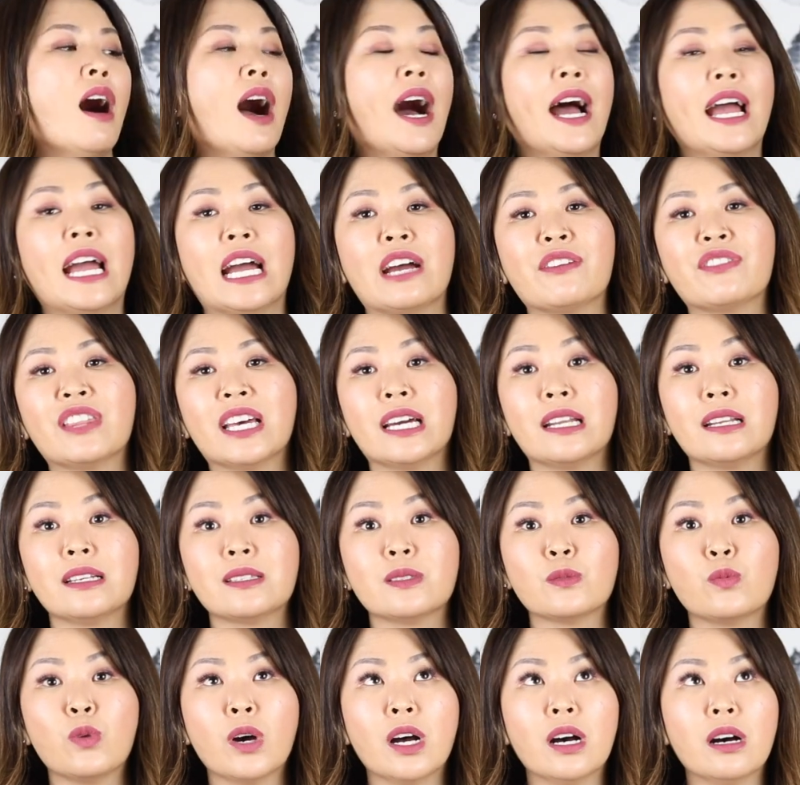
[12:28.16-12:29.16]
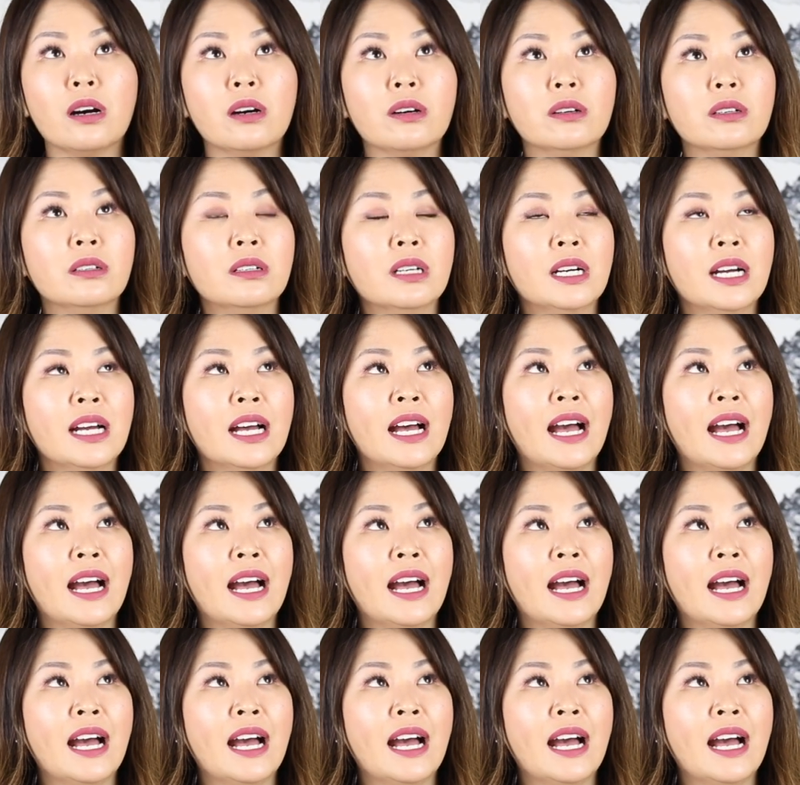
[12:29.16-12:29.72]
I have that as well.